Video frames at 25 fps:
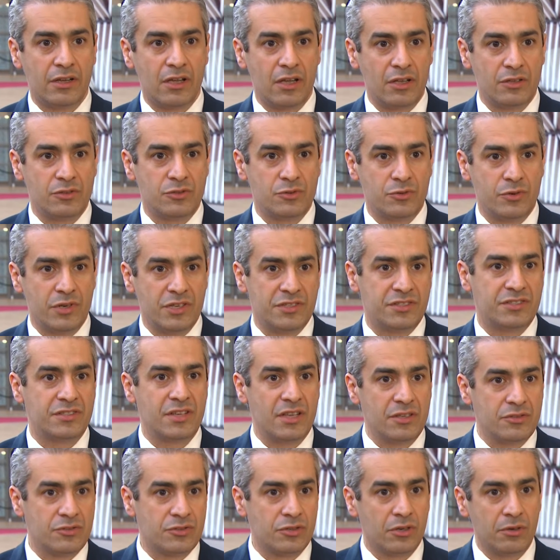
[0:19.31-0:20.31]
country's
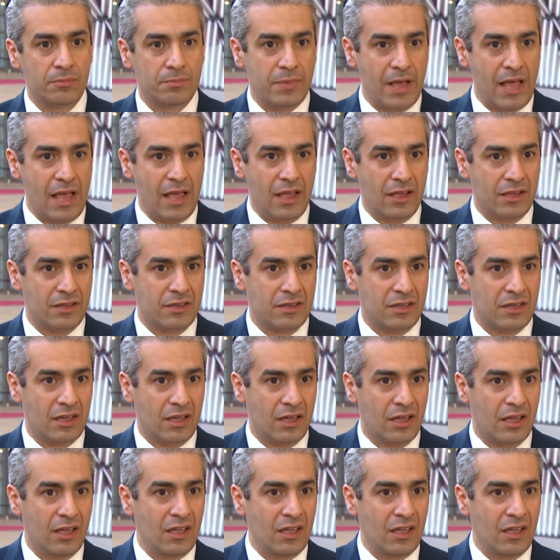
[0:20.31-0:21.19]
central bank,